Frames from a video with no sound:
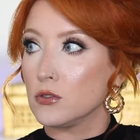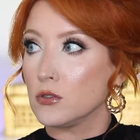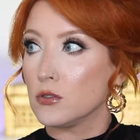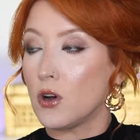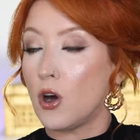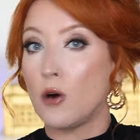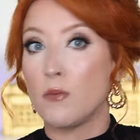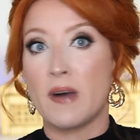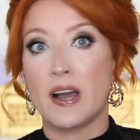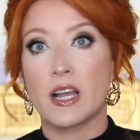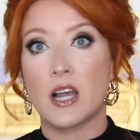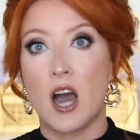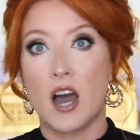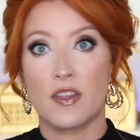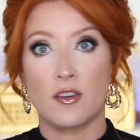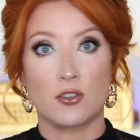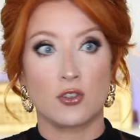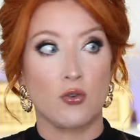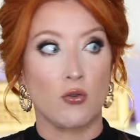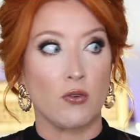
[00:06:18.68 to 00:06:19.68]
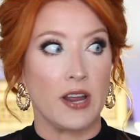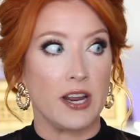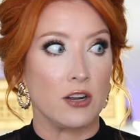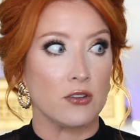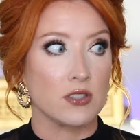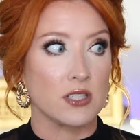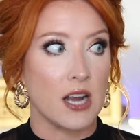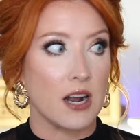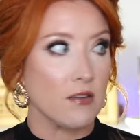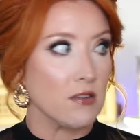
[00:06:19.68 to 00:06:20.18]
oh my God, the tornado
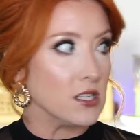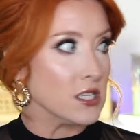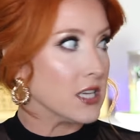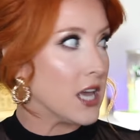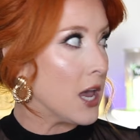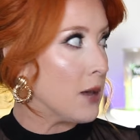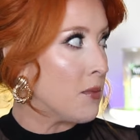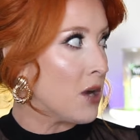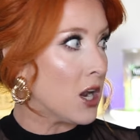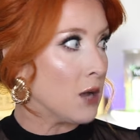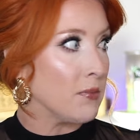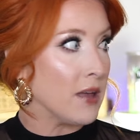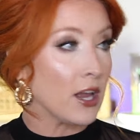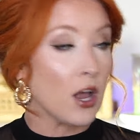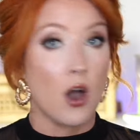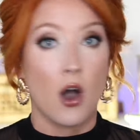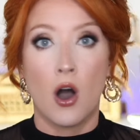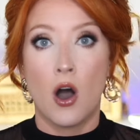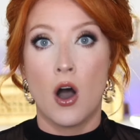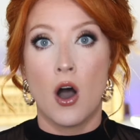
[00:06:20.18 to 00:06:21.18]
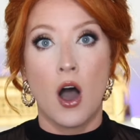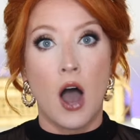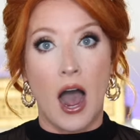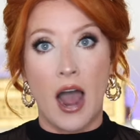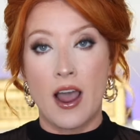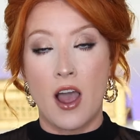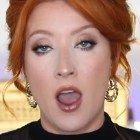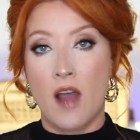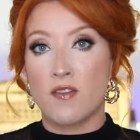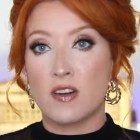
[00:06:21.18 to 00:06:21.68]
sirens came on. I'm like,
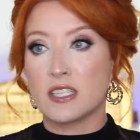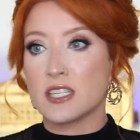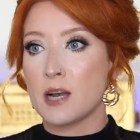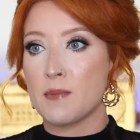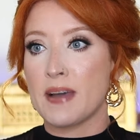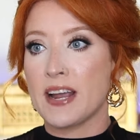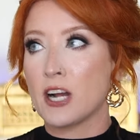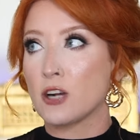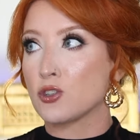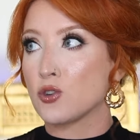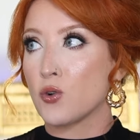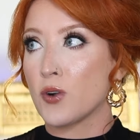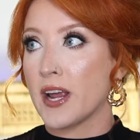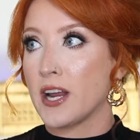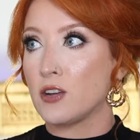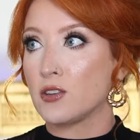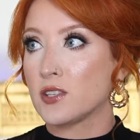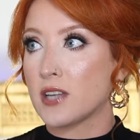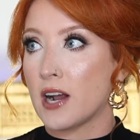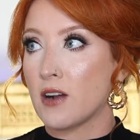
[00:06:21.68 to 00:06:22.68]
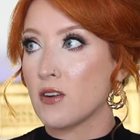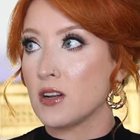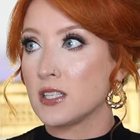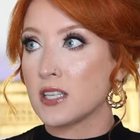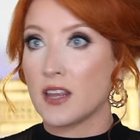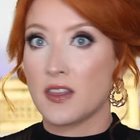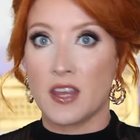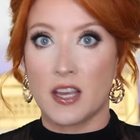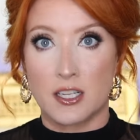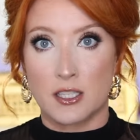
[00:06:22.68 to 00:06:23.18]
every time I hear tornado sirens,
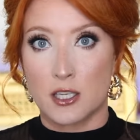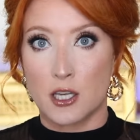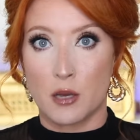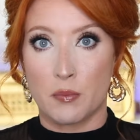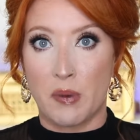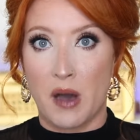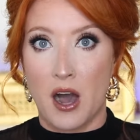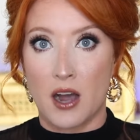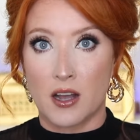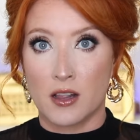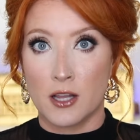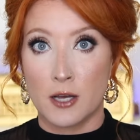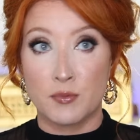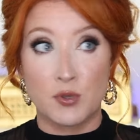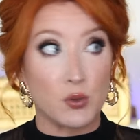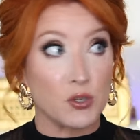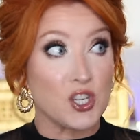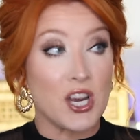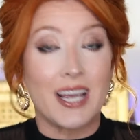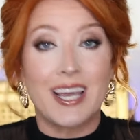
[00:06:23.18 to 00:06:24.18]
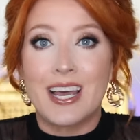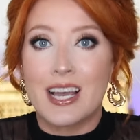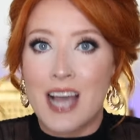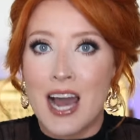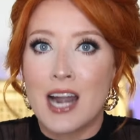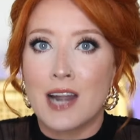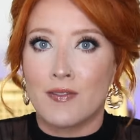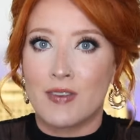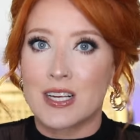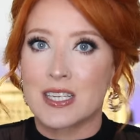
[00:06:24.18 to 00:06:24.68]
I think it's the apocalypse, which I get
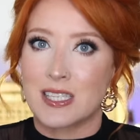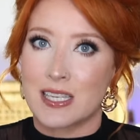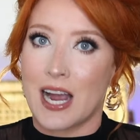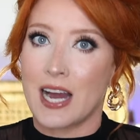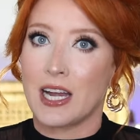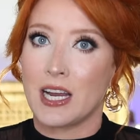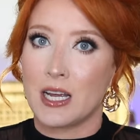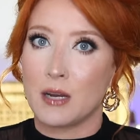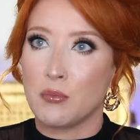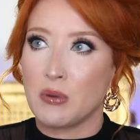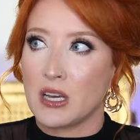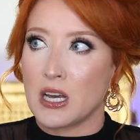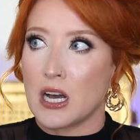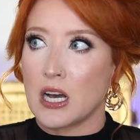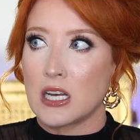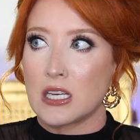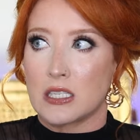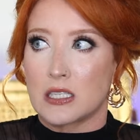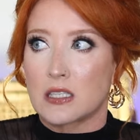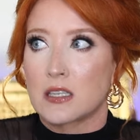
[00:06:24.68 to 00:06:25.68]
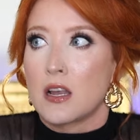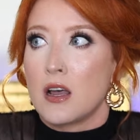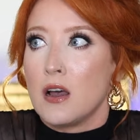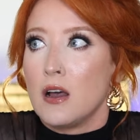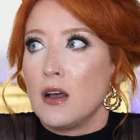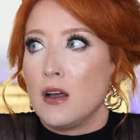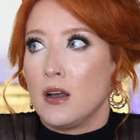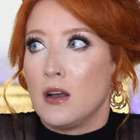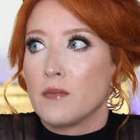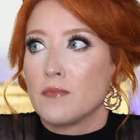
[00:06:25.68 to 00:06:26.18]
kind of excited because
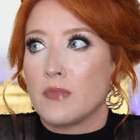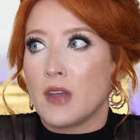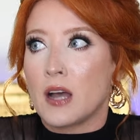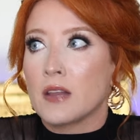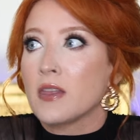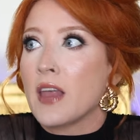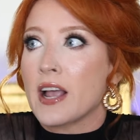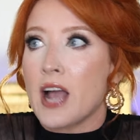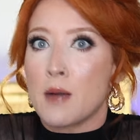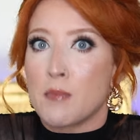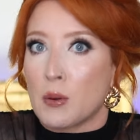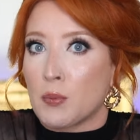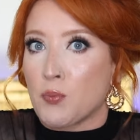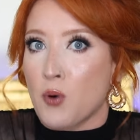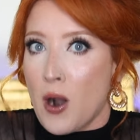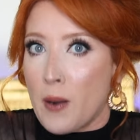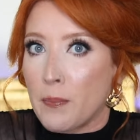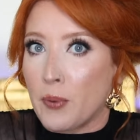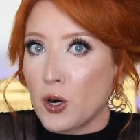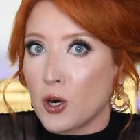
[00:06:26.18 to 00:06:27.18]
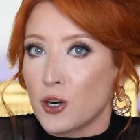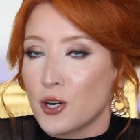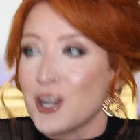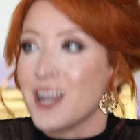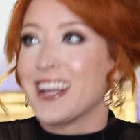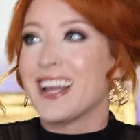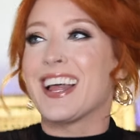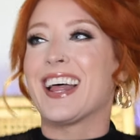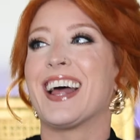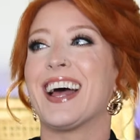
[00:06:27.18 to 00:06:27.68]
like I'm a prepper.
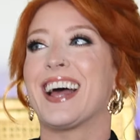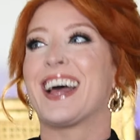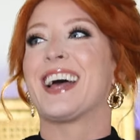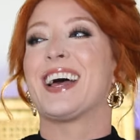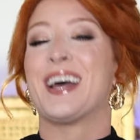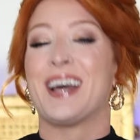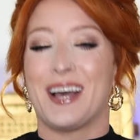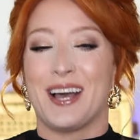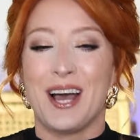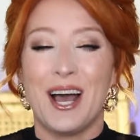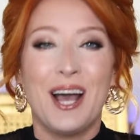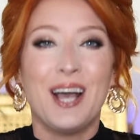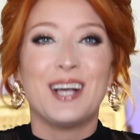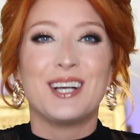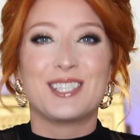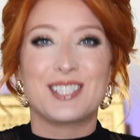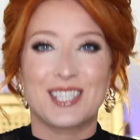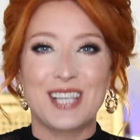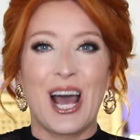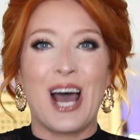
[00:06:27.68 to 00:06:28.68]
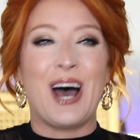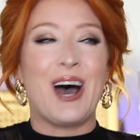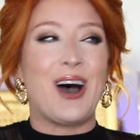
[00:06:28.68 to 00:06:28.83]
So